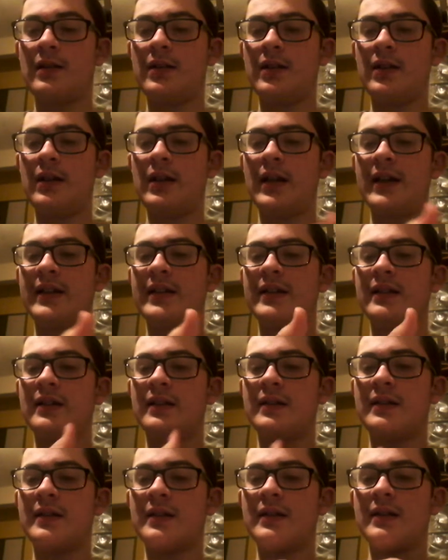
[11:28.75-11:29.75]
Like,
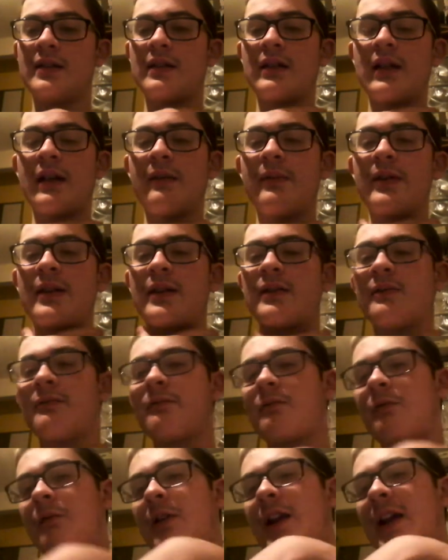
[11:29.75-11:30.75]
they wouldn't
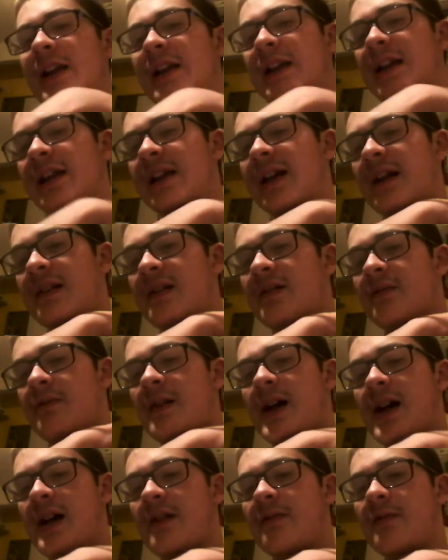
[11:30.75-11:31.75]
really get
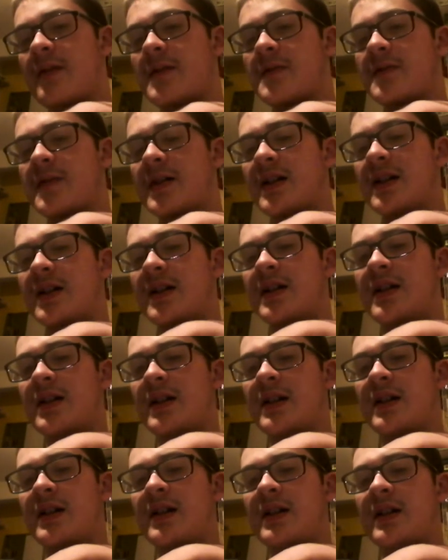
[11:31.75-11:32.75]
away with a
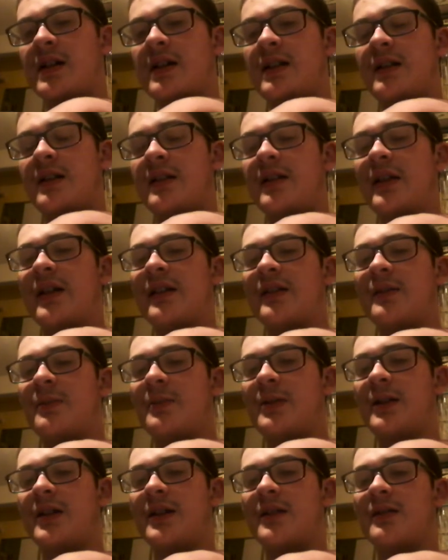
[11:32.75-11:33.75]

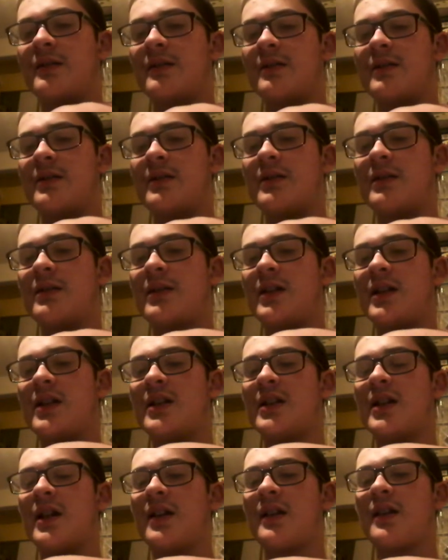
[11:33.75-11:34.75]
lesbian.
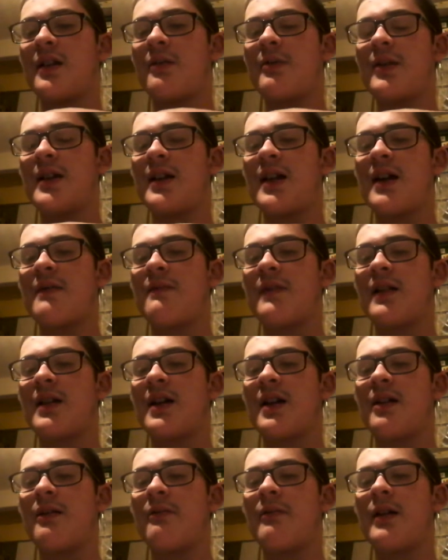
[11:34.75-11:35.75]
Like, they would never
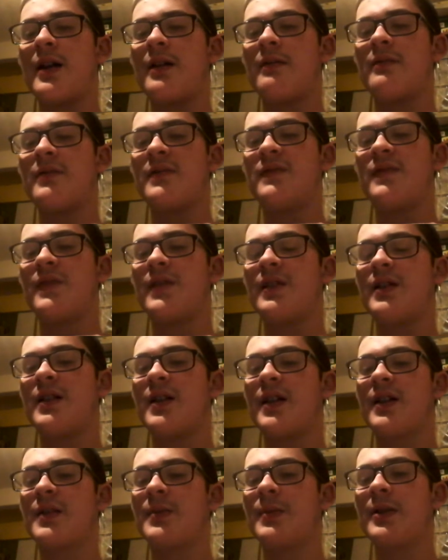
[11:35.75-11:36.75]
get away with a
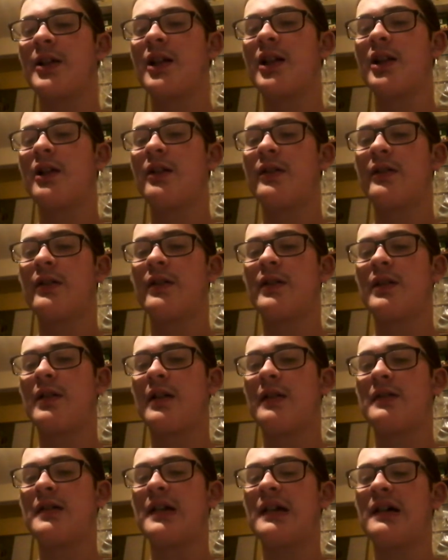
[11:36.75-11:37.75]
lesbian on a
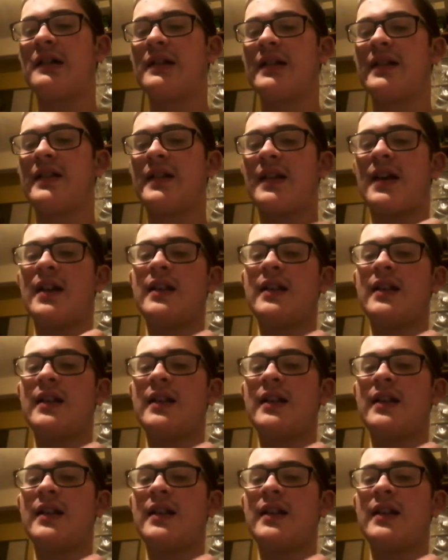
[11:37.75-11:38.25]
TARDIS.